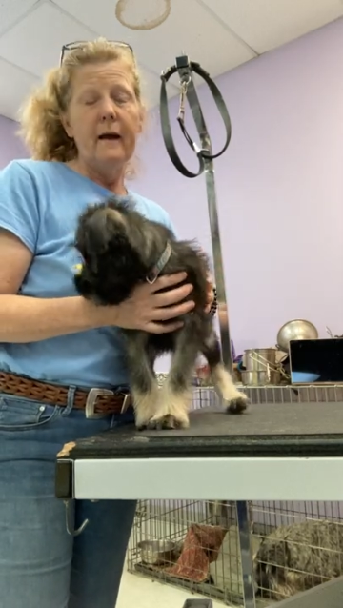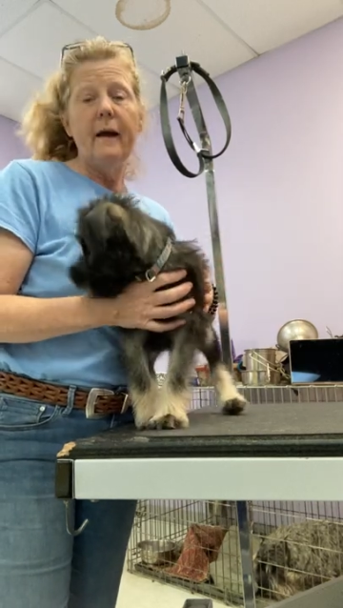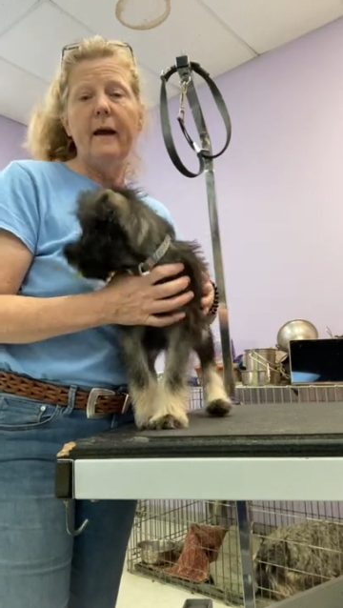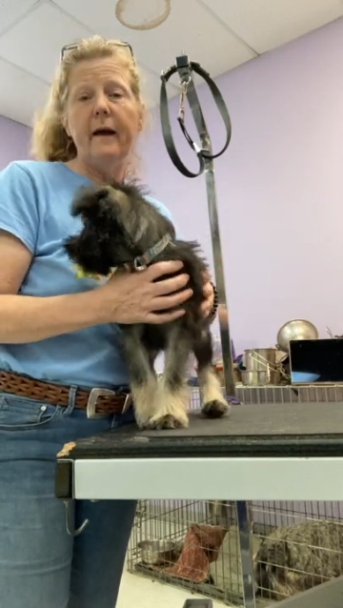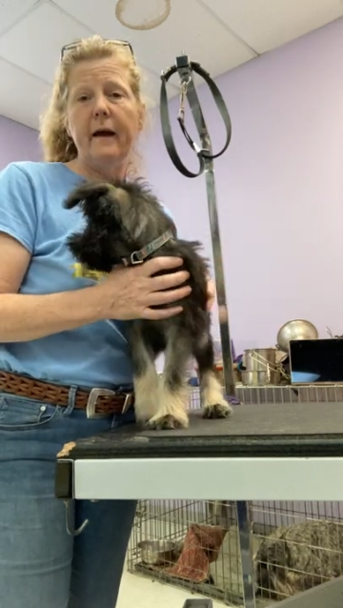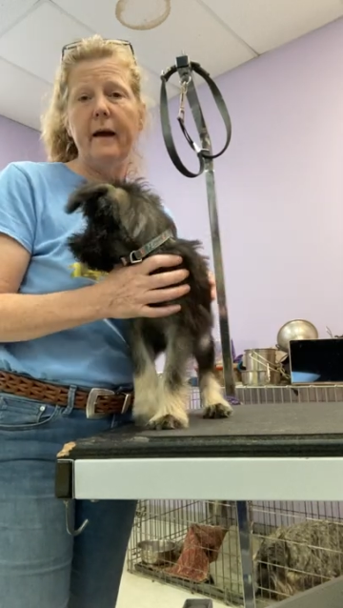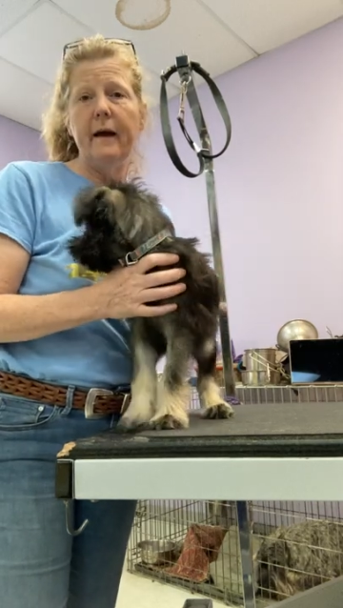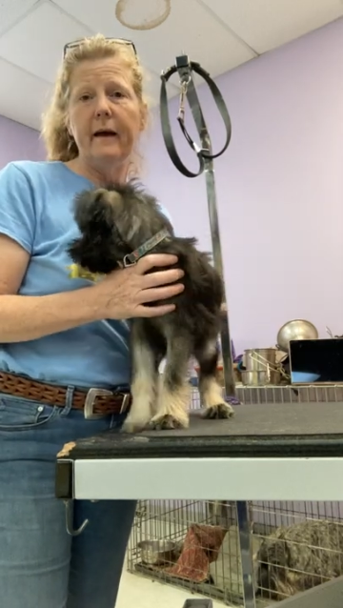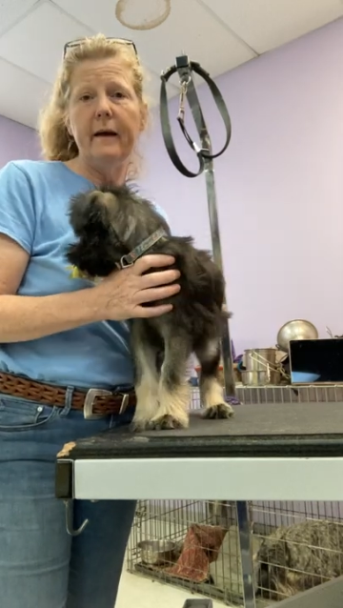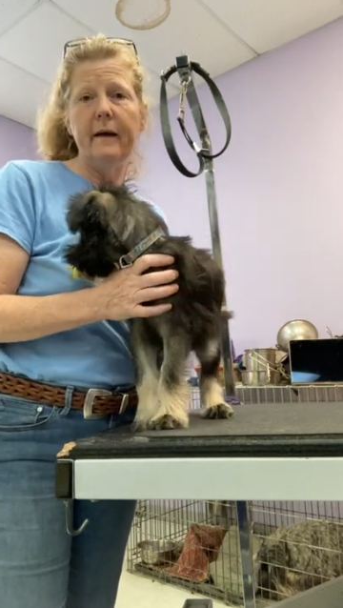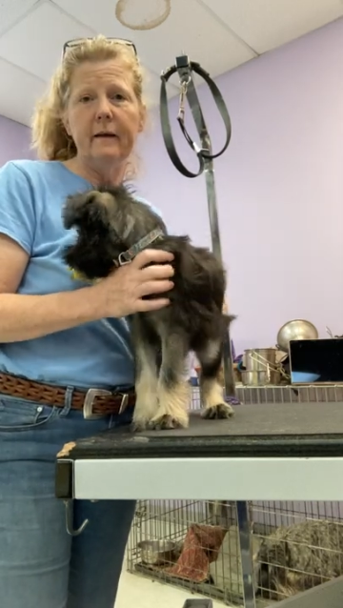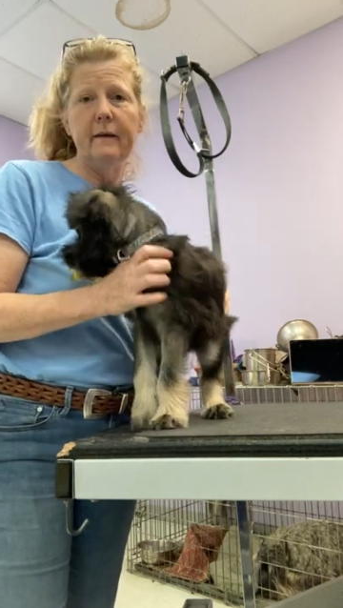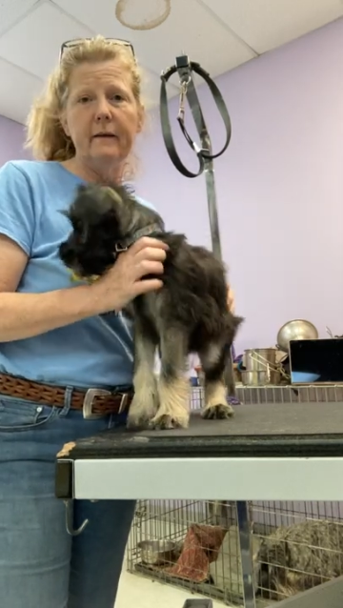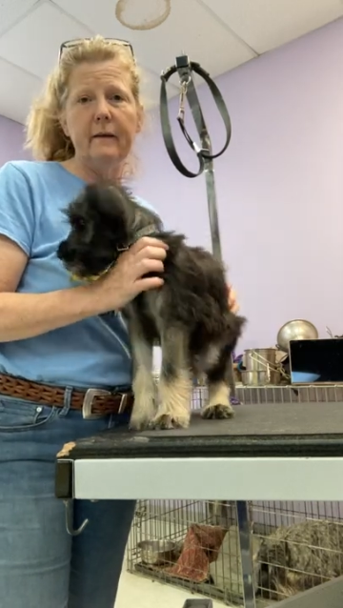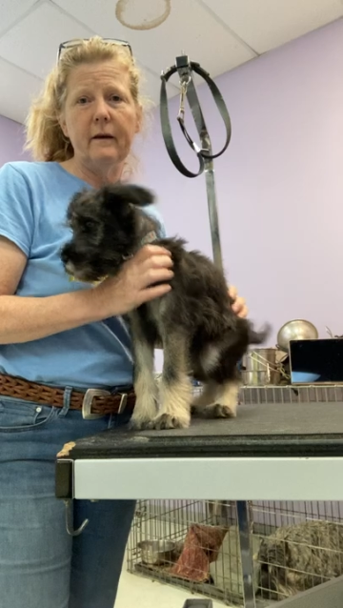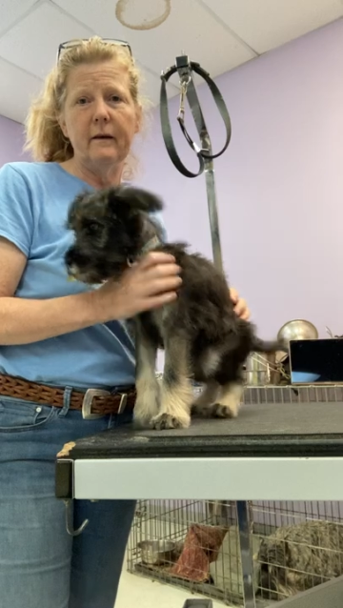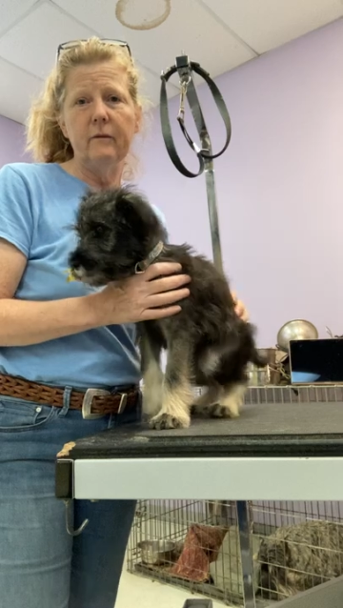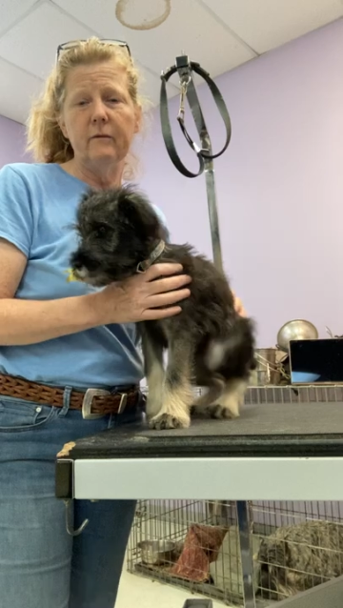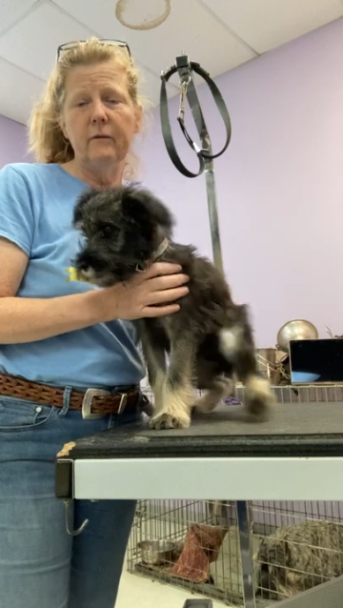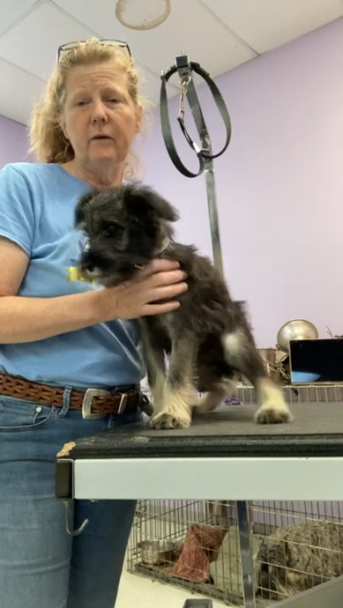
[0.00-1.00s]
And
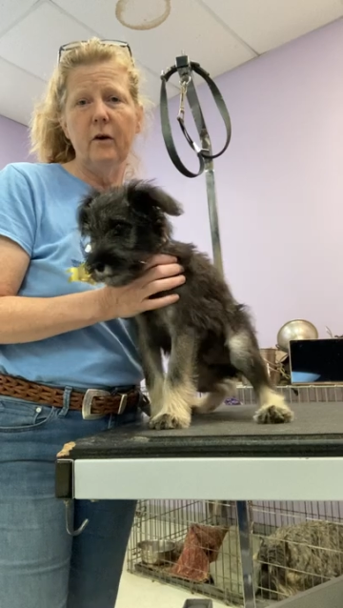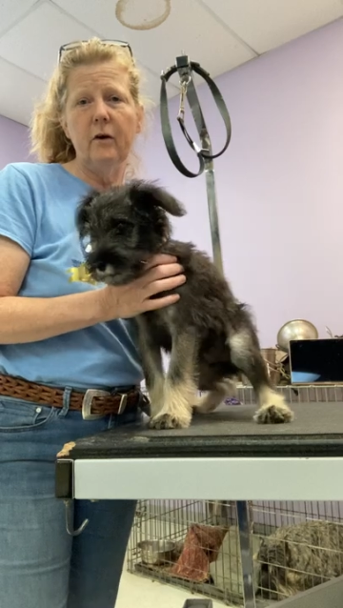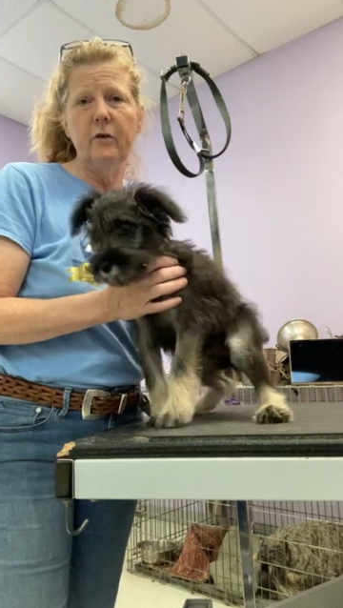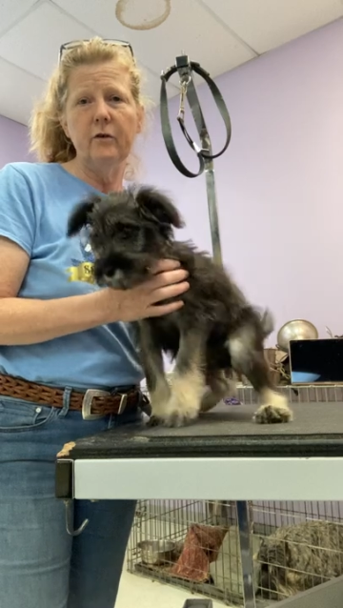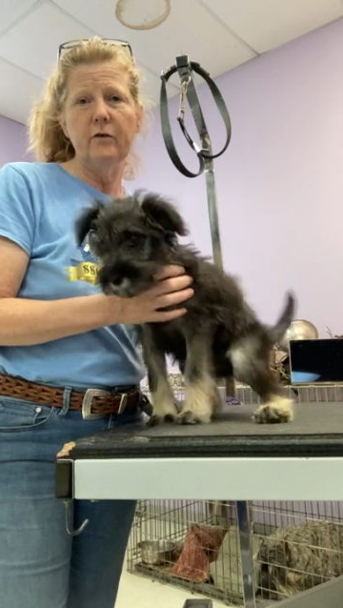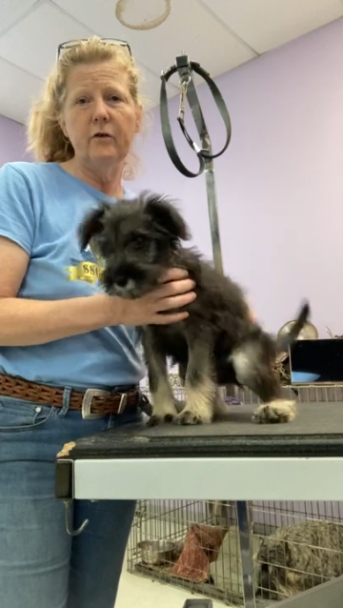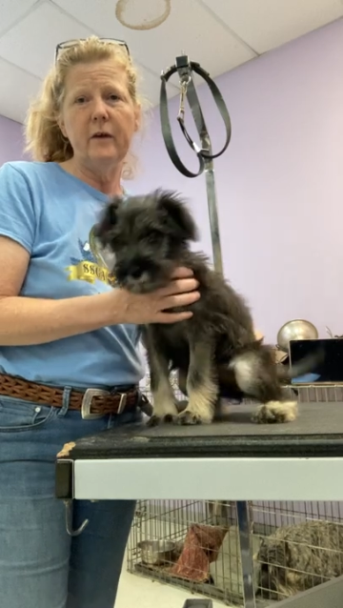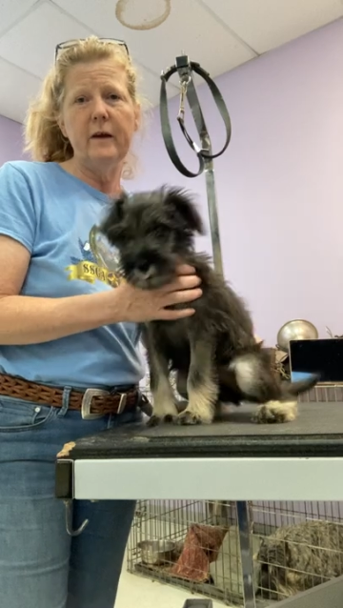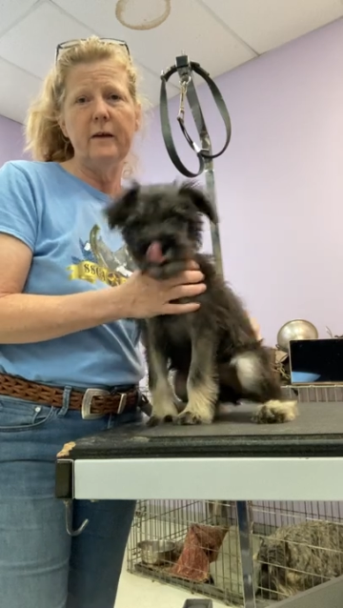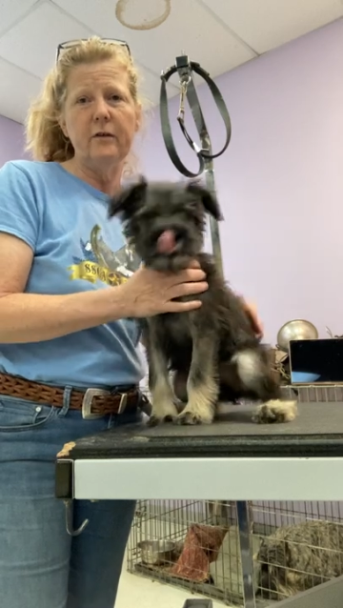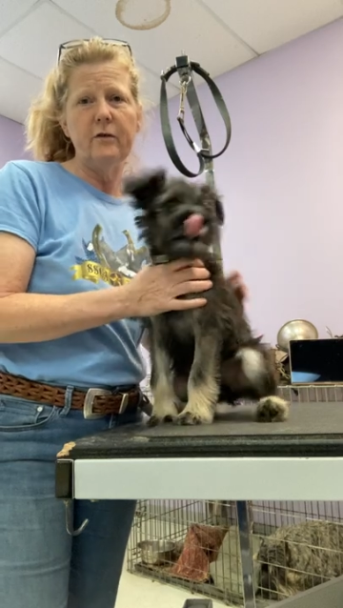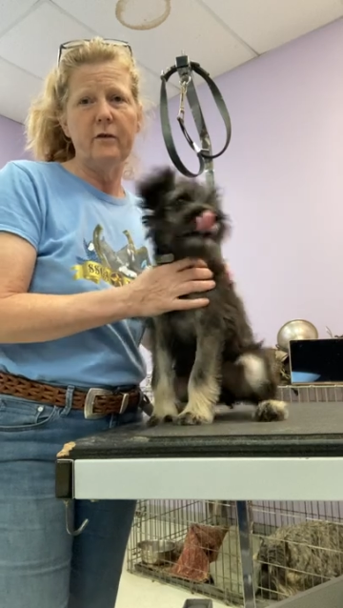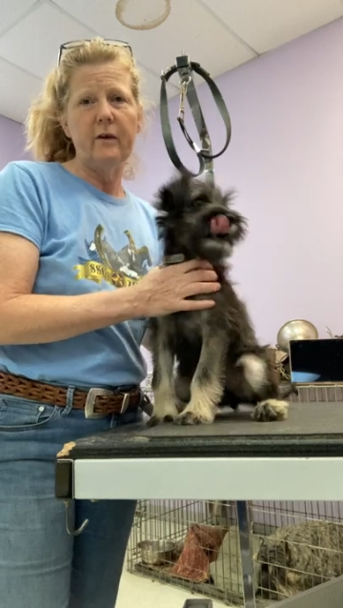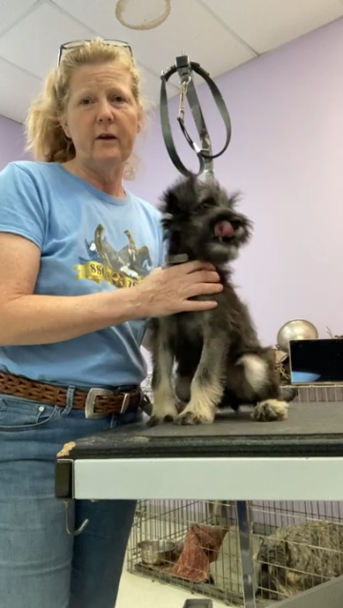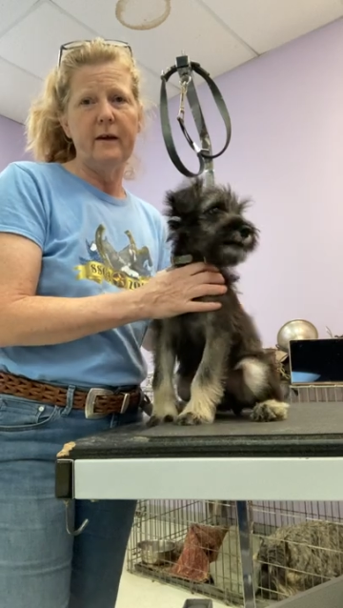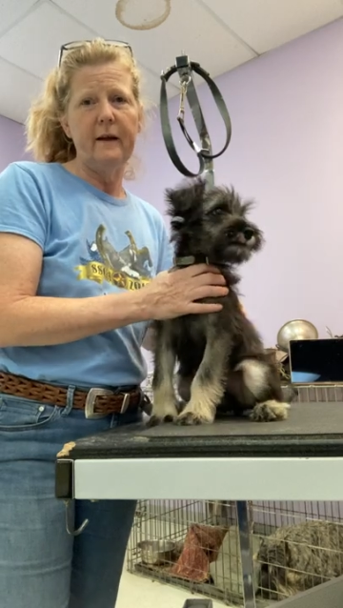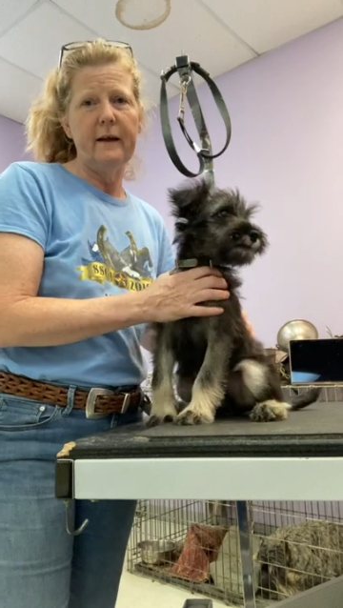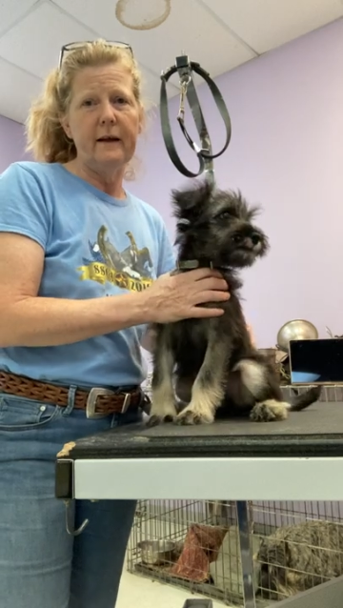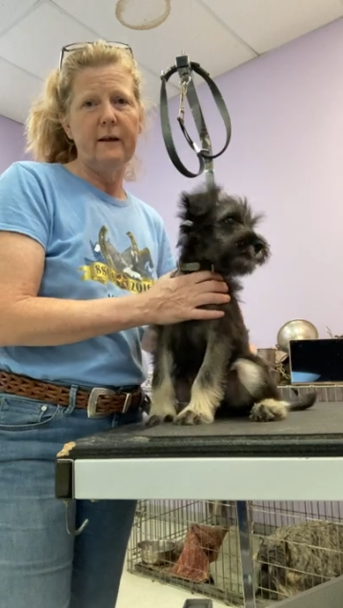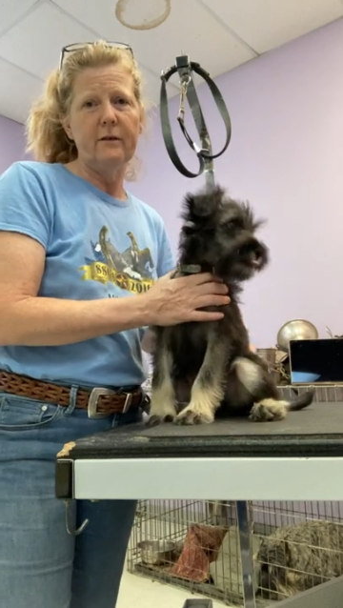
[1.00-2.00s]
Rosie is
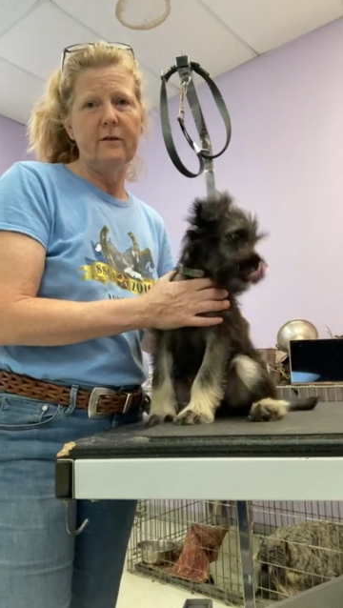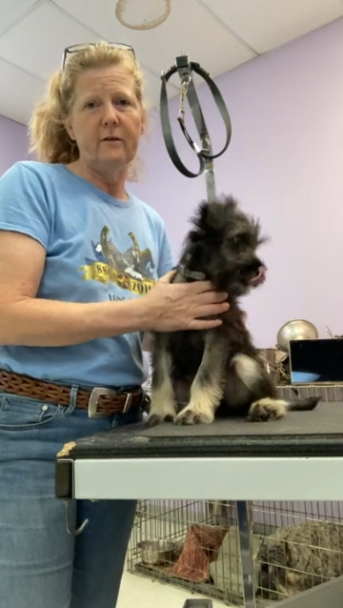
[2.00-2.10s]
gonna get